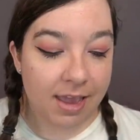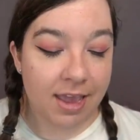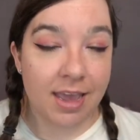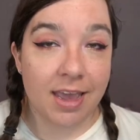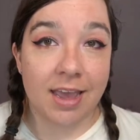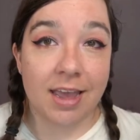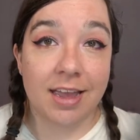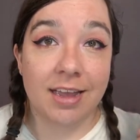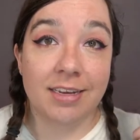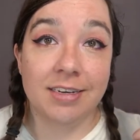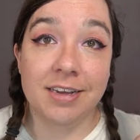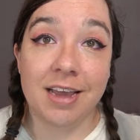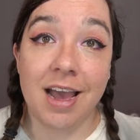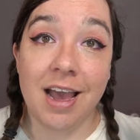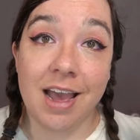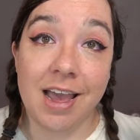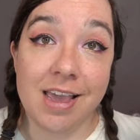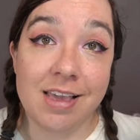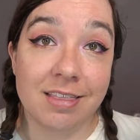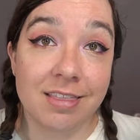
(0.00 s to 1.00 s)
and
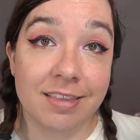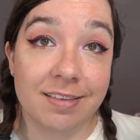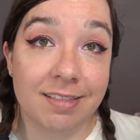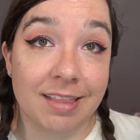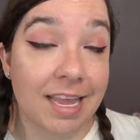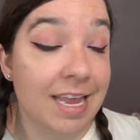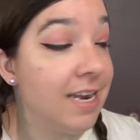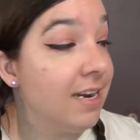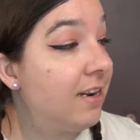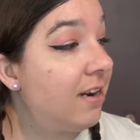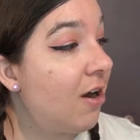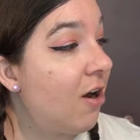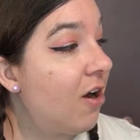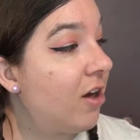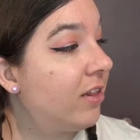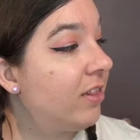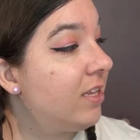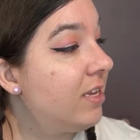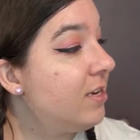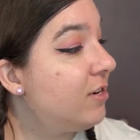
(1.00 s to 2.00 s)
I landed
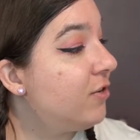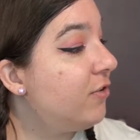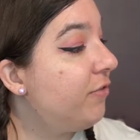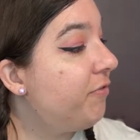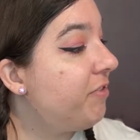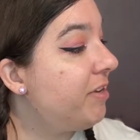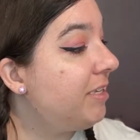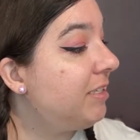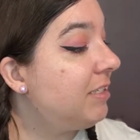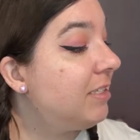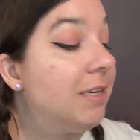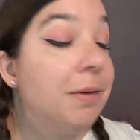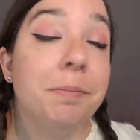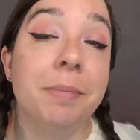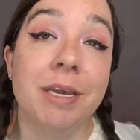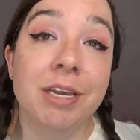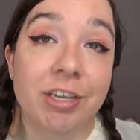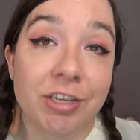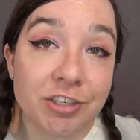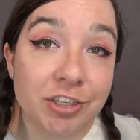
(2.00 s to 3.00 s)
on the Too Faced
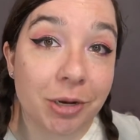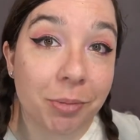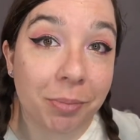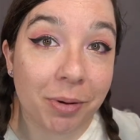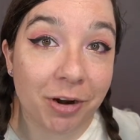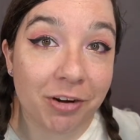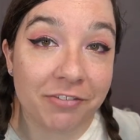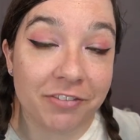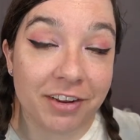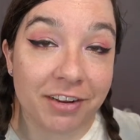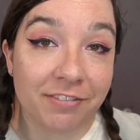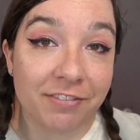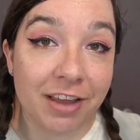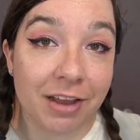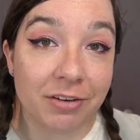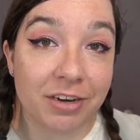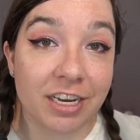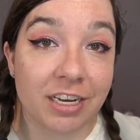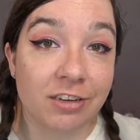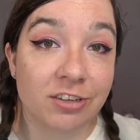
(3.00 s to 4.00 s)
Peach Perfect
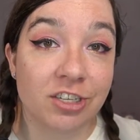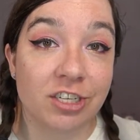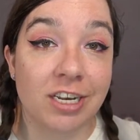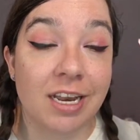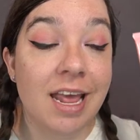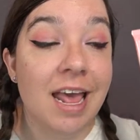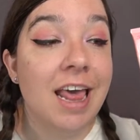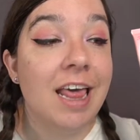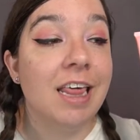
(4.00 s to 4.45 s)
Foundation.